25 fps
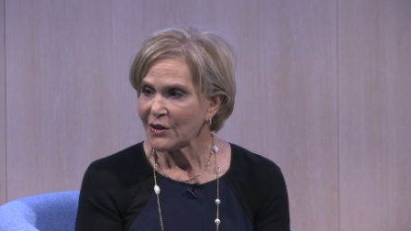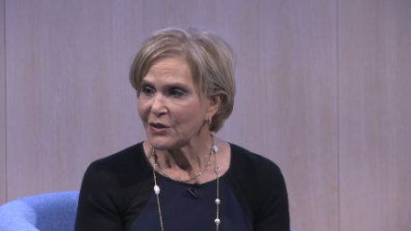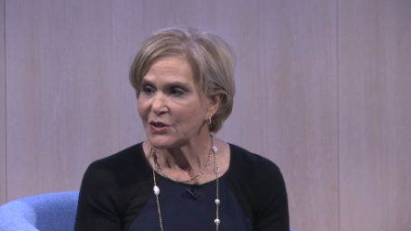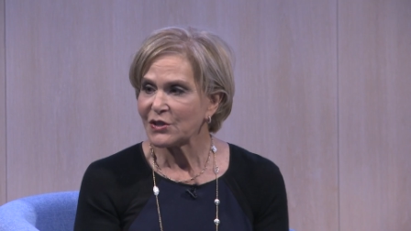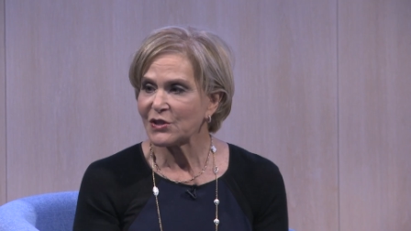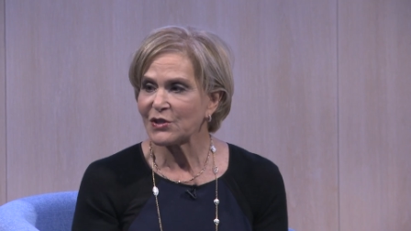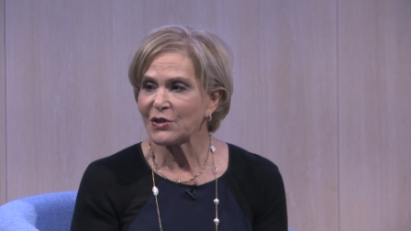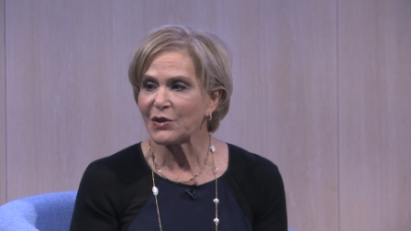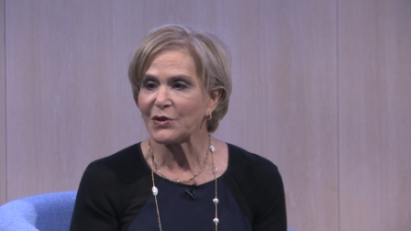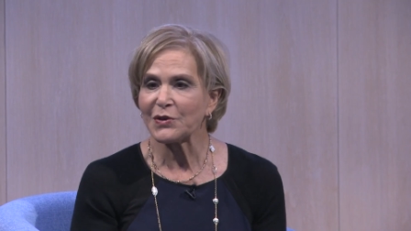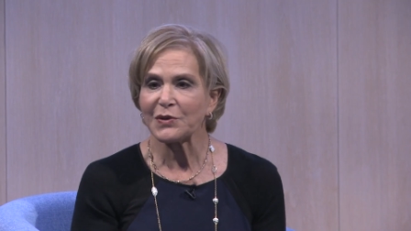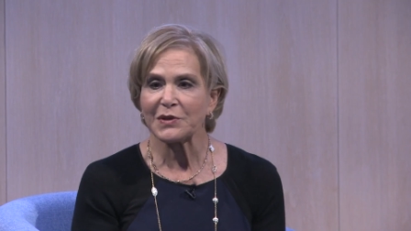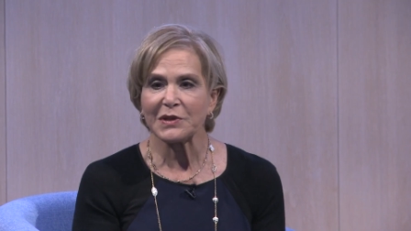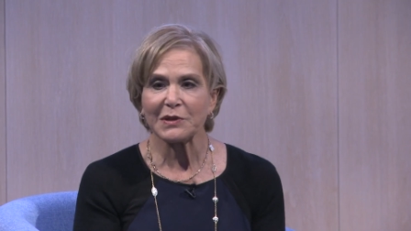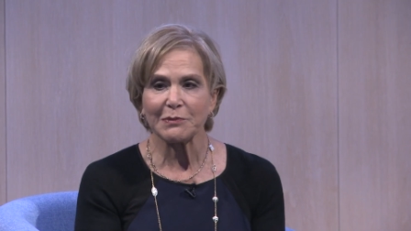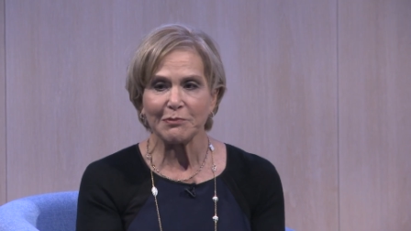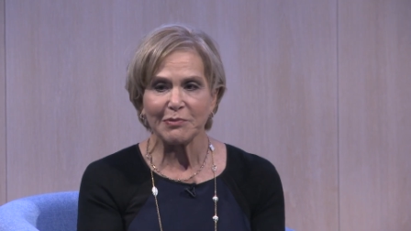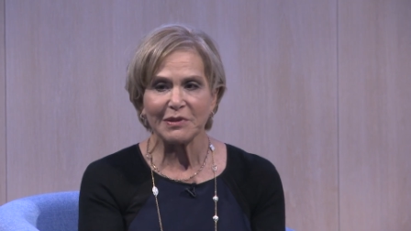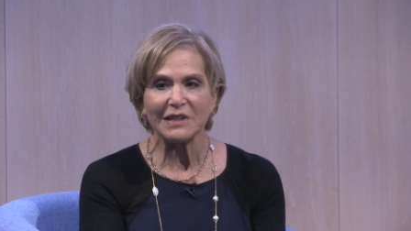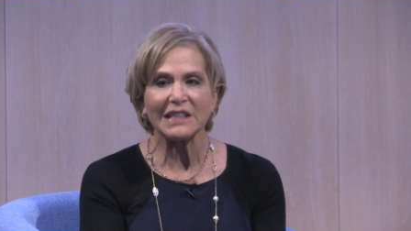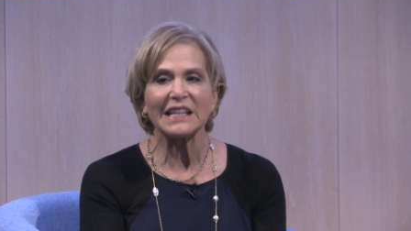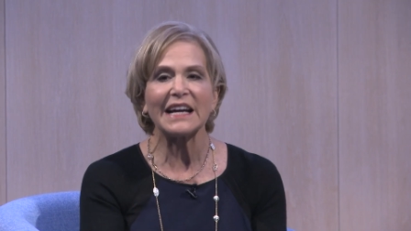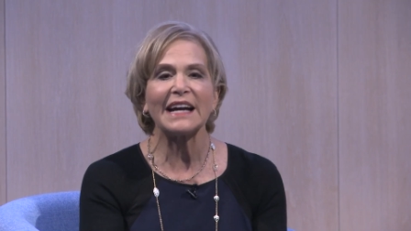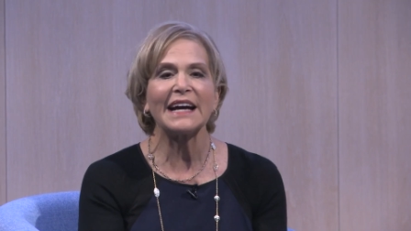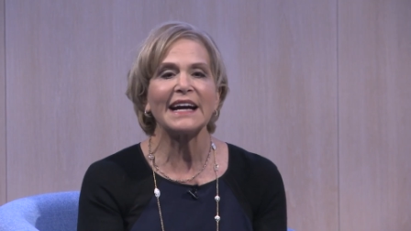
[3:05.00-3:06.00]
So the
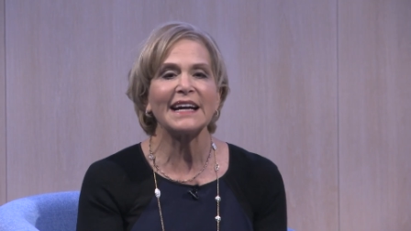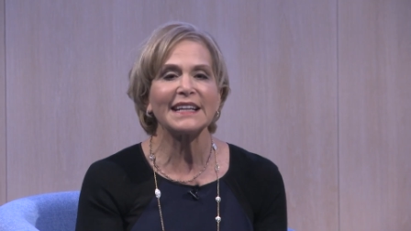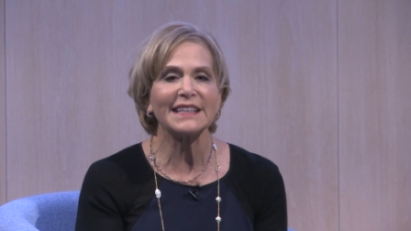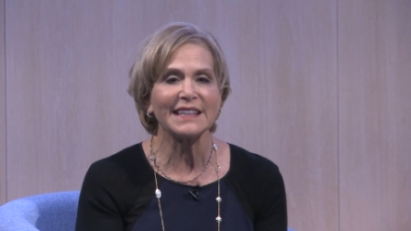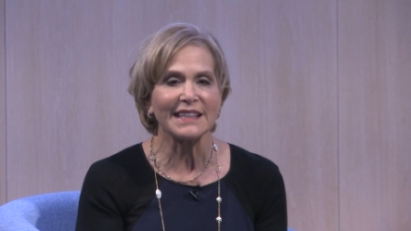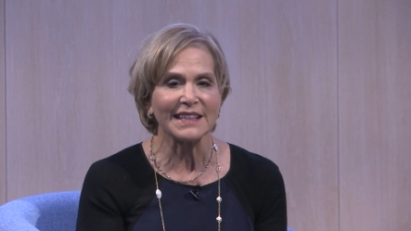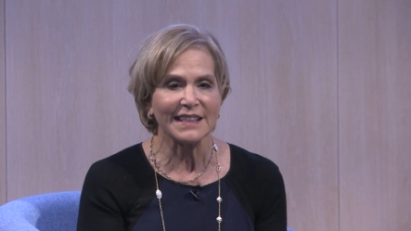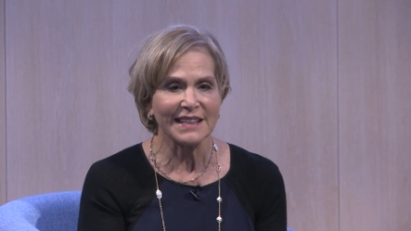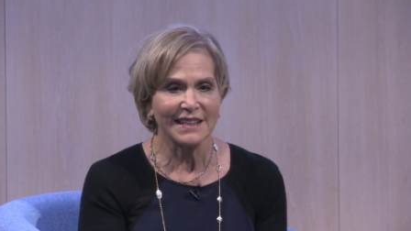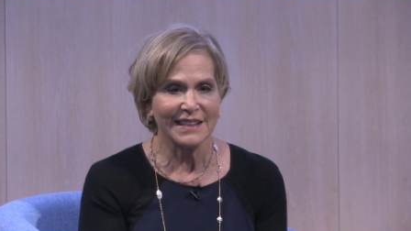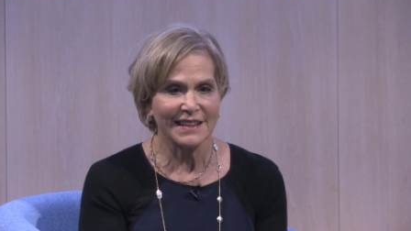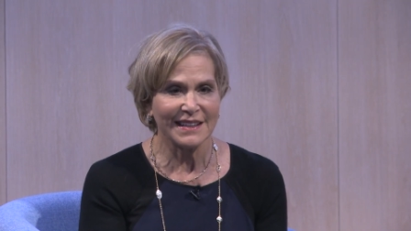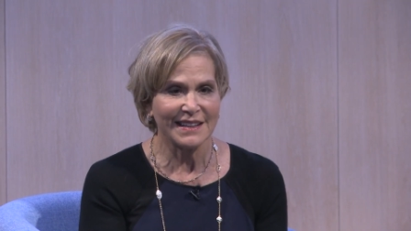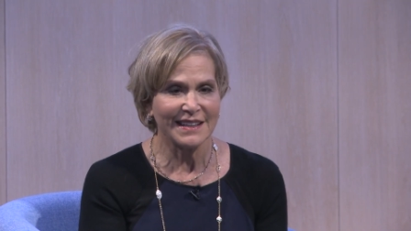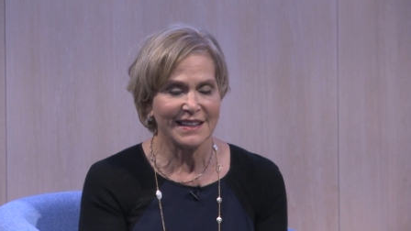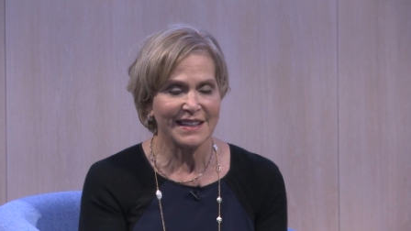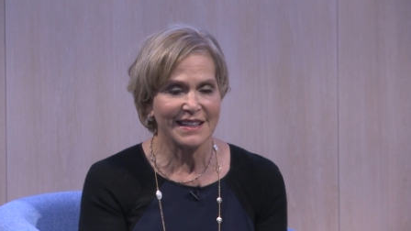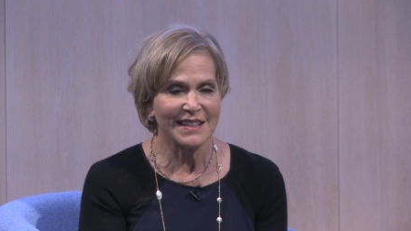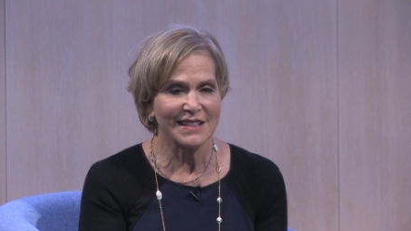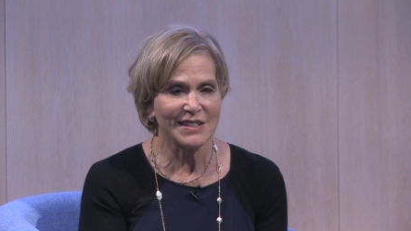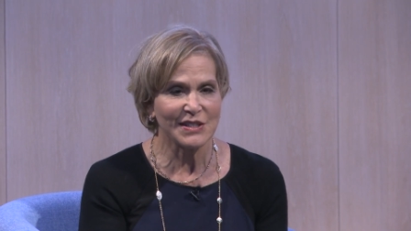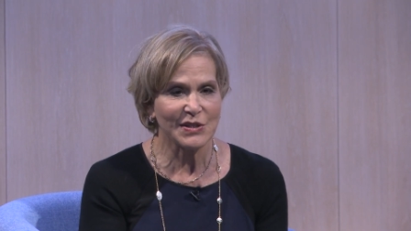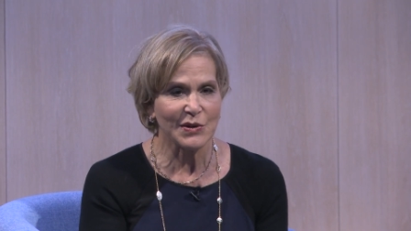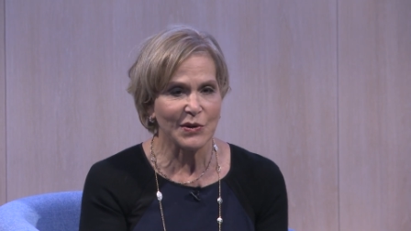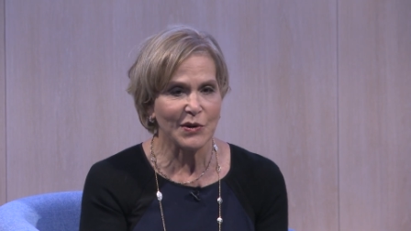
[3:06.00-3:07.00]
planning
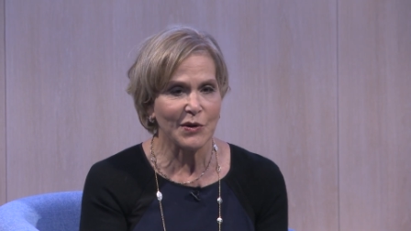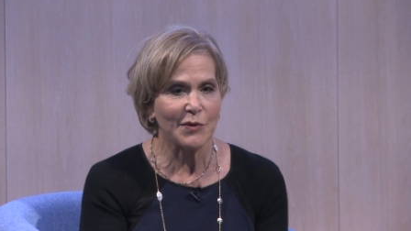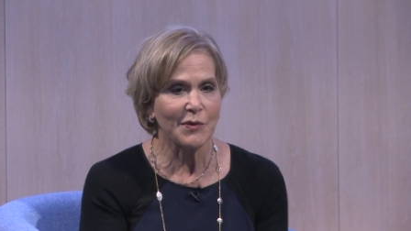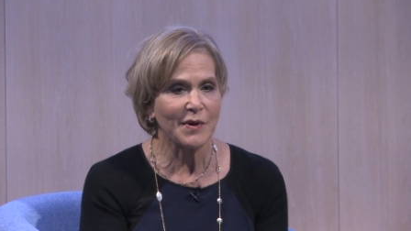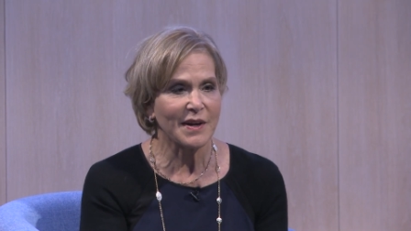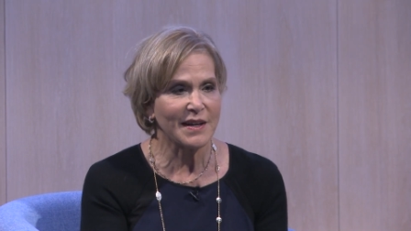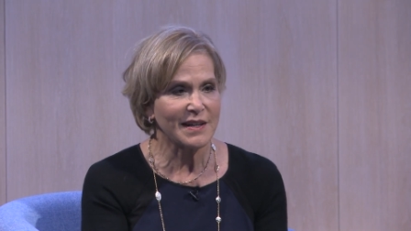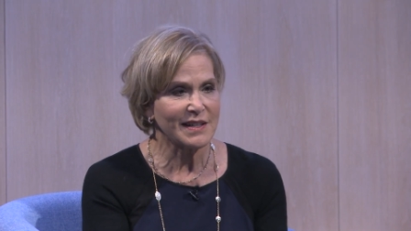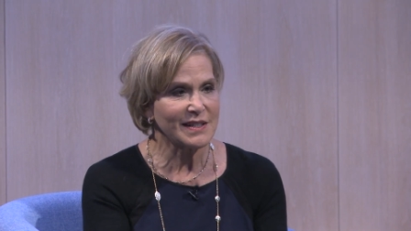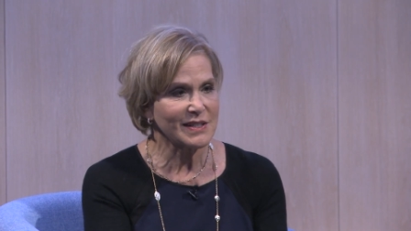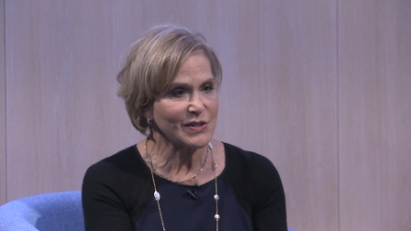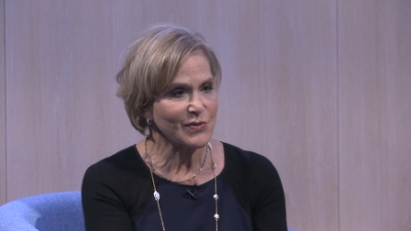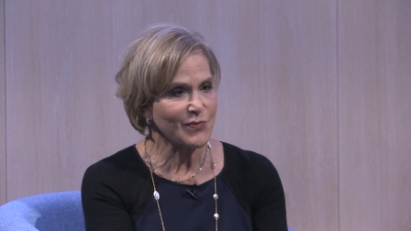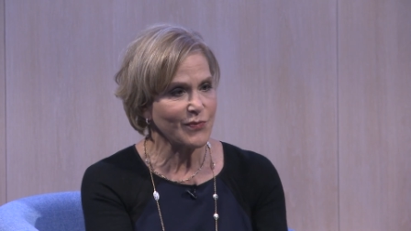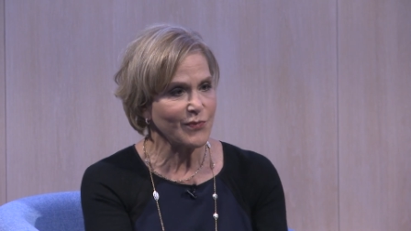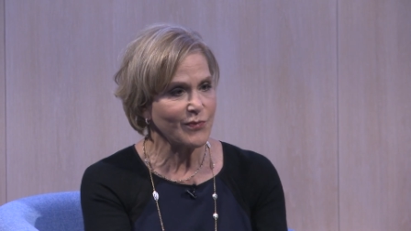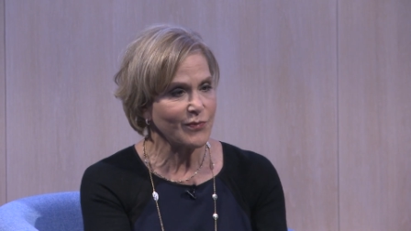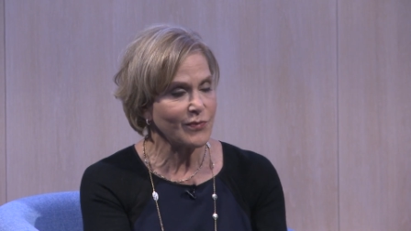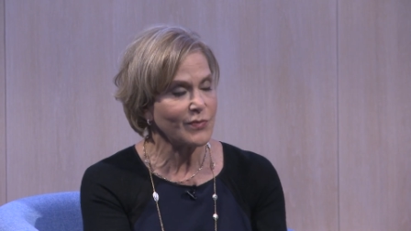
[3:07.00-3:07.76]
is always,